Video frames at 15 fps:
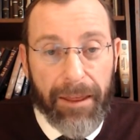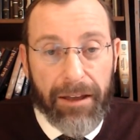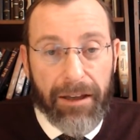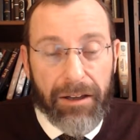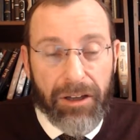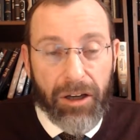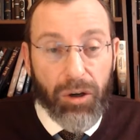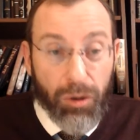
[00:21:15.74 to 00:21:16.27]

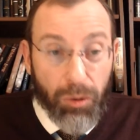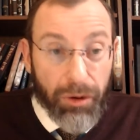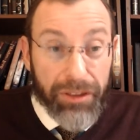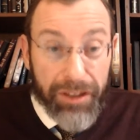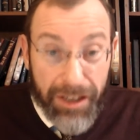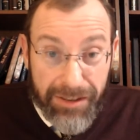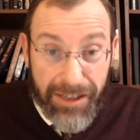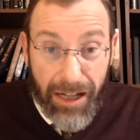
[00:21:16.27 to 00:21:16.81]
Now, who are
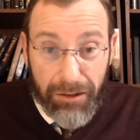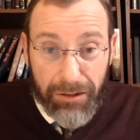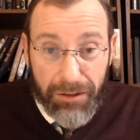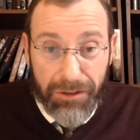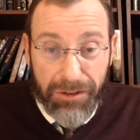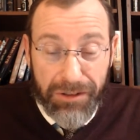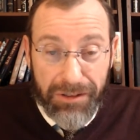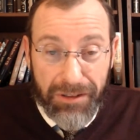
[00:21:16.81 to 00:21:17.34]
these
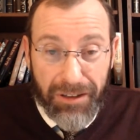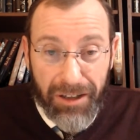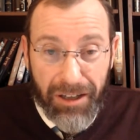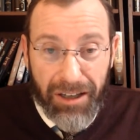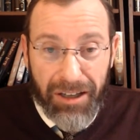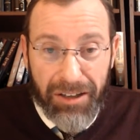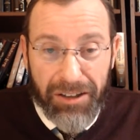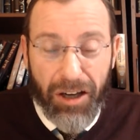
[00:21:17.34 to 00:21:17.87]
elders?
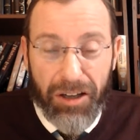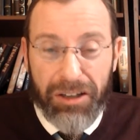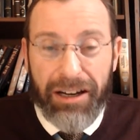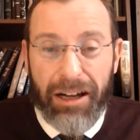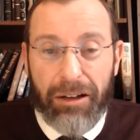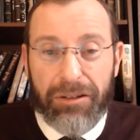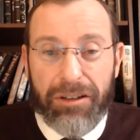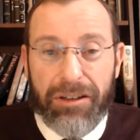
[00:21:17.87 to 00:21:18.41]
The other
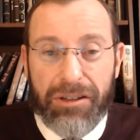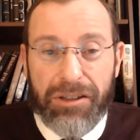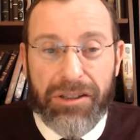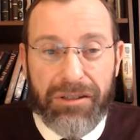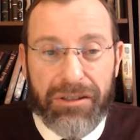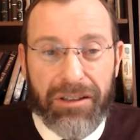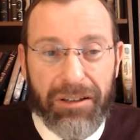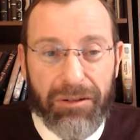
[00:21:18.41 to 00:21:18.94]
elders
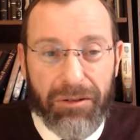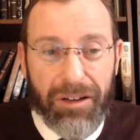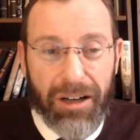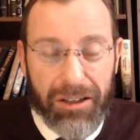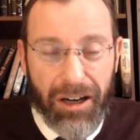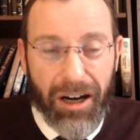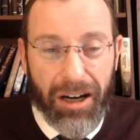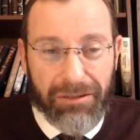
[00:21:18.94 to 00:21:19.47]
are
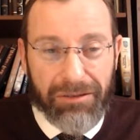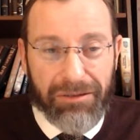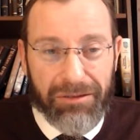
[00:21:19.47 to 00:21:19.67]
gone.